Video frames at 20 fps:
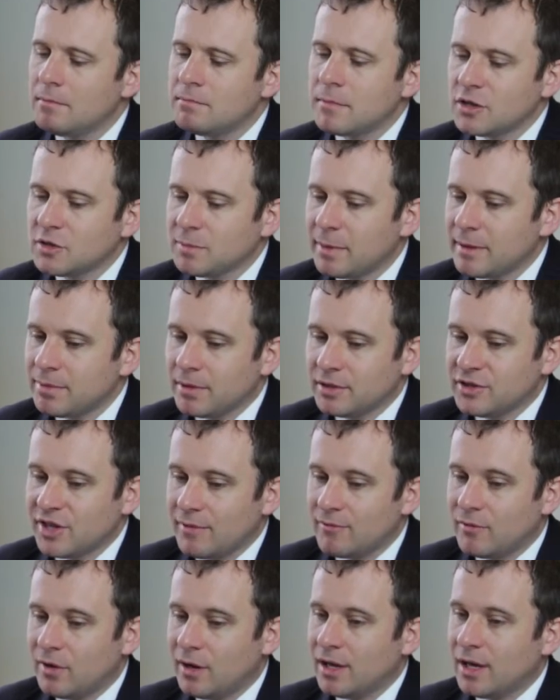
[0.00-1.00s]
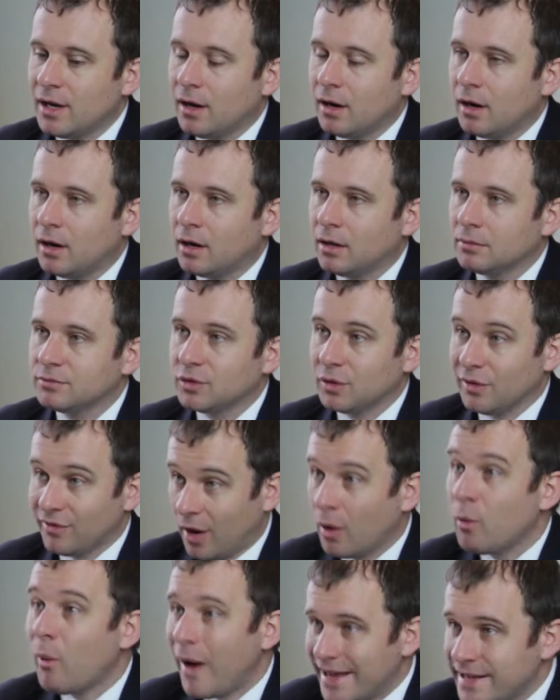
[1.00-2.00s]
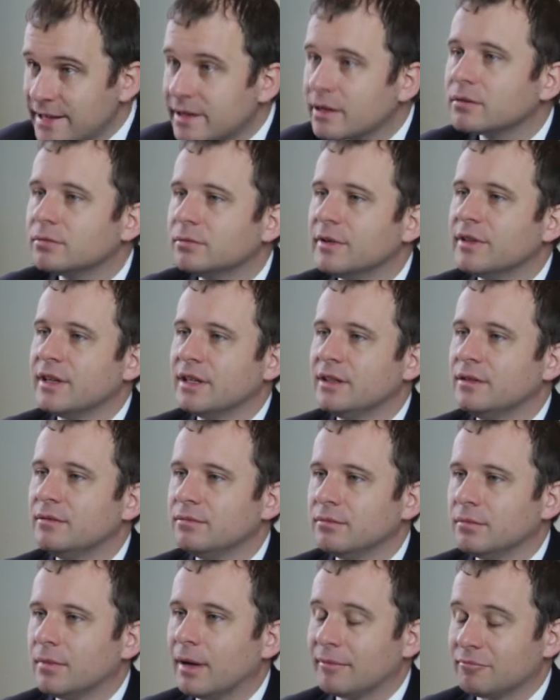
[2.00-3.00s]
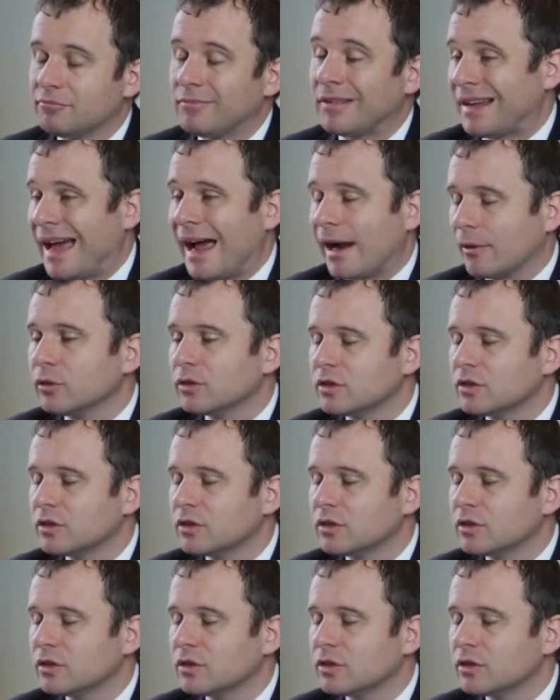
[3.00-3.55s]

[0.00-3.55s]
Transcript: Most people generally are sort of awake within an hour